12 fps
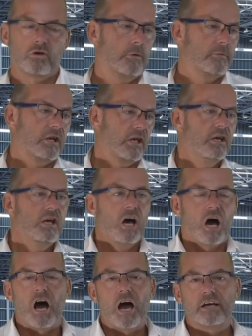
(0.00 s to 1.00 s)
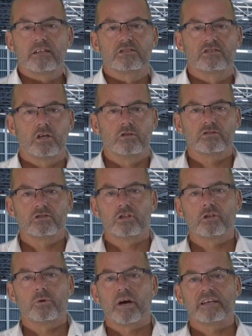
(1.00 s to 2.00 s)
I'm going to hire consultants to
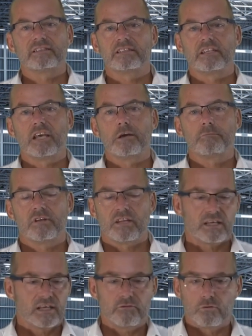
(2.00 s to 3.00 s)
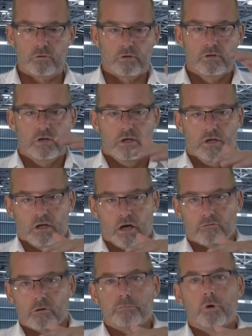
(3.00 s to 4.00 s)
do RCM, and they give you a
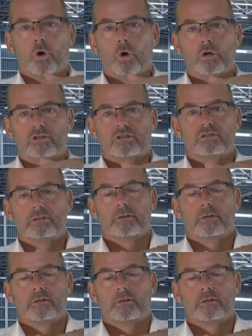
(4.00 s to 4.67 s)
report